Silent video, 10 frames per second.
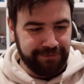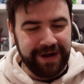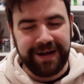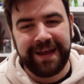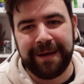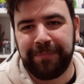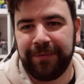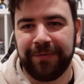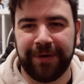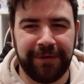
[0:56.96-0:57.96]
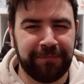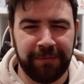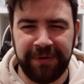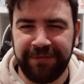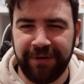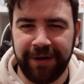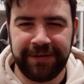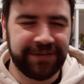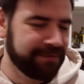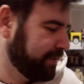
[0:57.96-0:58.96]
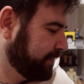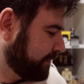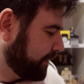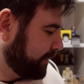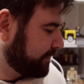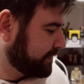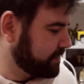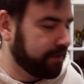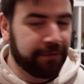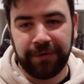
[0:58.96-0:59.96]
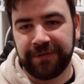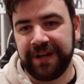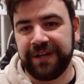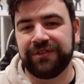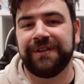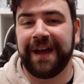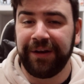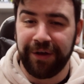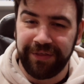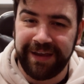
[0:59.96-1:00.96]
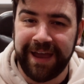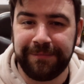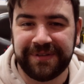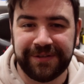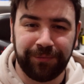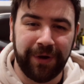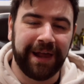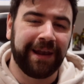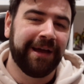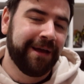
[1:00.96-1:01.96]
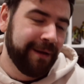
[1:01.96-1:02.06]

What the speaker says: Really happy with those. Probably find some use for those for Star Wars Legion and other games as well.